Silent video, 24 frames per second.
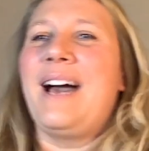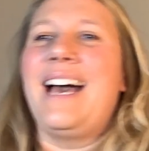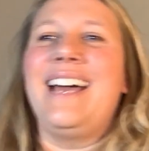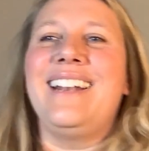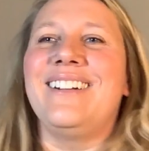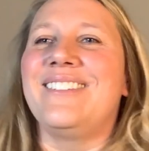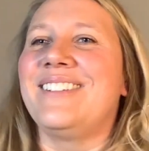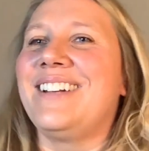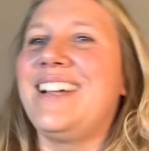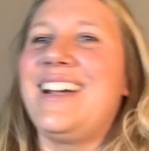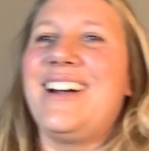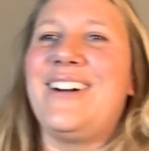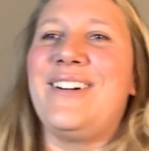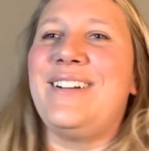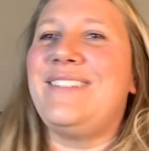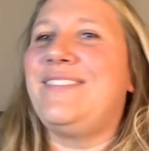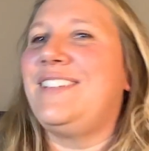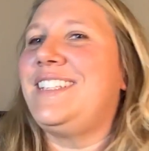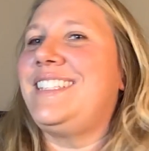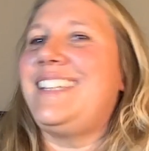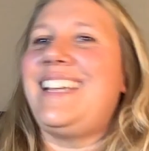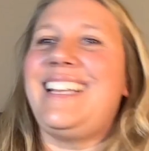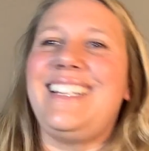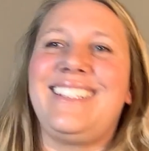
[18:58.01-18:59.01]
I don't know. Like,
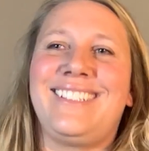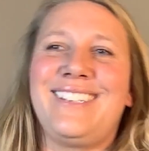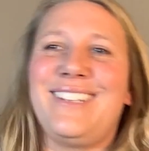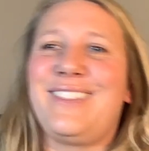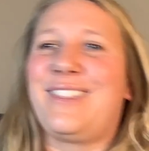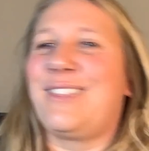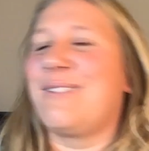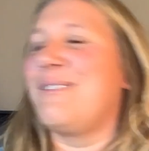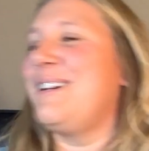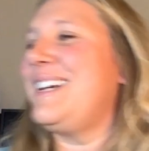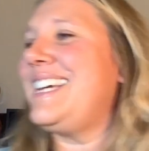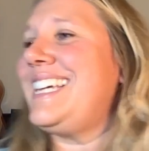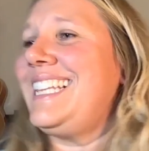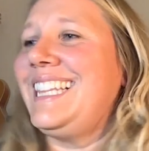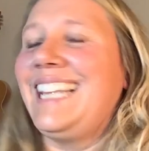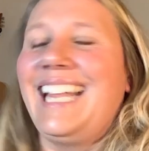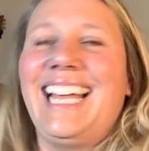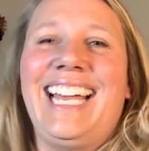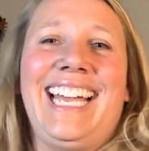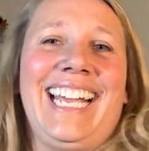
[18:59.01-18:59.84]
they to 3.